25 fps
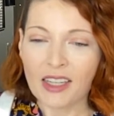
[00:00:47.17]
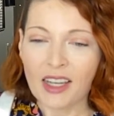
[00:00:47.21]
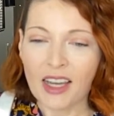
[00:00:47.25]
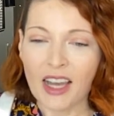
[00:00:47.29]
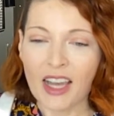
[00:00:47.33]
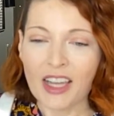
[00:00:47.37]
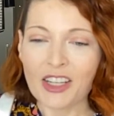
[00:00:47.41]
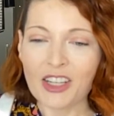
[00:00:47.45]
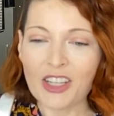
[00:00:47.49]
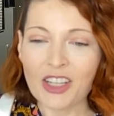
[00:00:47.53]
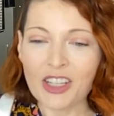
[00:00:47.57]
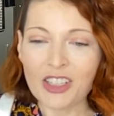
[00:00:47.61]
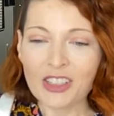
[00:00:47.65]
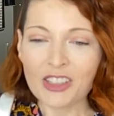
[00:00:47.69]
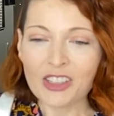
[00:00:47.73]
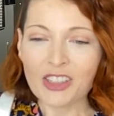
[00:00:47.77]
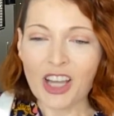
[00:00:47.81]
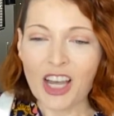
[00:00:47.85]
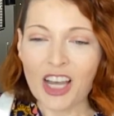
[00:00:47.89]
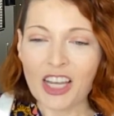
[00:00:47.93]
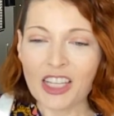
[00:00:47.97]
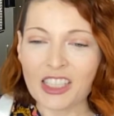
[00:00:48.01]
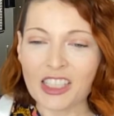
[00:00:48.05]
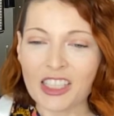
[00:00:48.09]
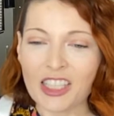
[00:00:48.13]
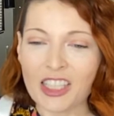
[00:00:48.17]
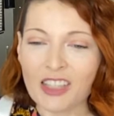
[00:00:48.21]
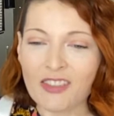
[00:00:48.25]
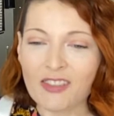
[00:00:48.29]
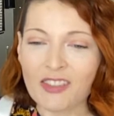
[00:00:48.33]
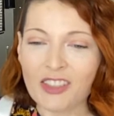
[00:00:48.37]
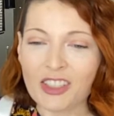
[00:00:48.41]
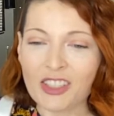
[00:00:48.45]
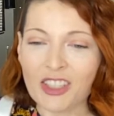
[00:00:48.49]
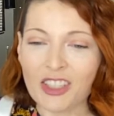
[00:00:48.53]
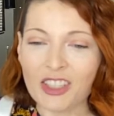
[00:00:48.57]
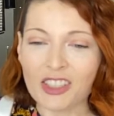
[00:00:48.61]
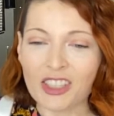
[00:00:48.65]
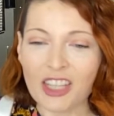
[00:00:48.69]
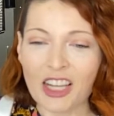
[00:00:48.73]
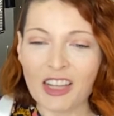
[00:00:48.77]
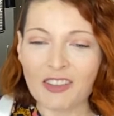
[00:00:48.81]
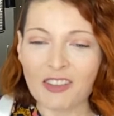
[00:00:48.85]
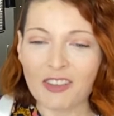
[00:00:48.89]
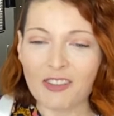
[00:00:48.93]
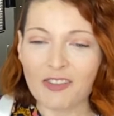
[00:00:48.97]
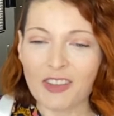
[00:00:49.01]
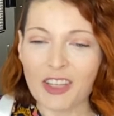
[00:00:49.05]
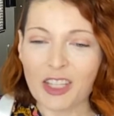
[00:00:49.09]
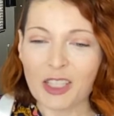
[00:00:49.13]
I cook a lot and even cook live
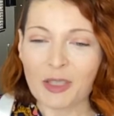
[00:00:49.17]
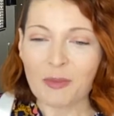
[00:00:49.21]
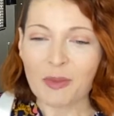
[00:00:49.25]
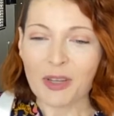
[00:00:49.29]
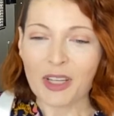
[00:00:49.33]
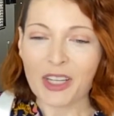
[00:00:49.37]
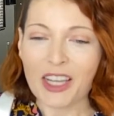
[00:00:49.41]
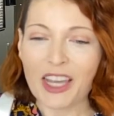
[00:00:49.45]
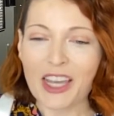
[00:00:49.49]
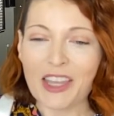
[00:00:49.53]
on Facebook,